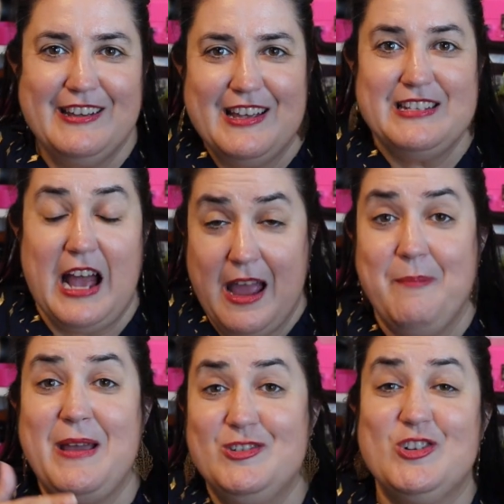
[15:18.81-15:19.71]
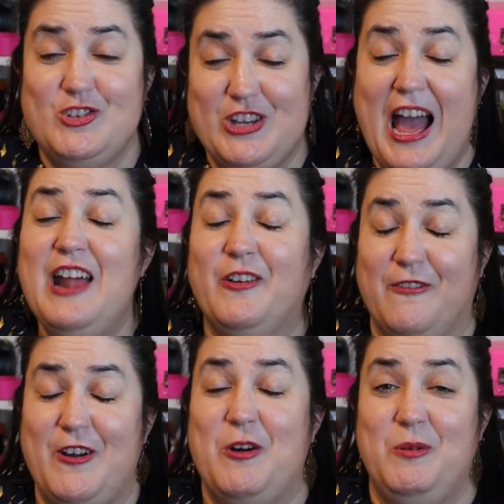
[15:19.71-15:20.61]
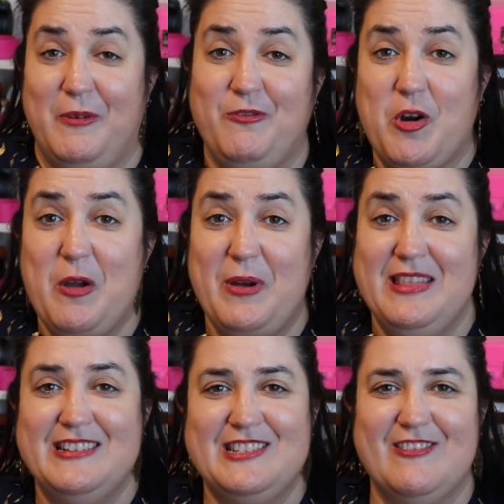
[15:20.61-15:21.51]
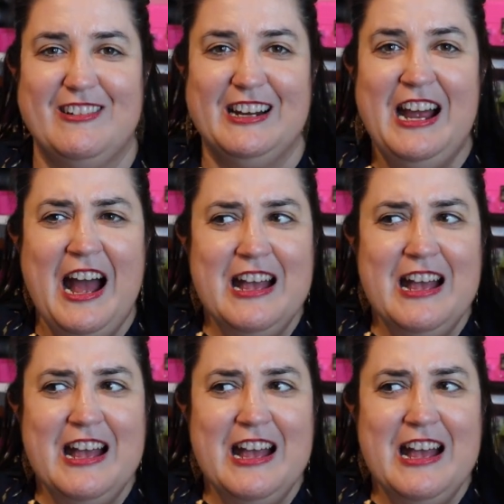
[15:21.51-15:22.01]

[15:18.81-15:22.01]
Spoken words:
Because I had made sure she had her phone before I went in the store.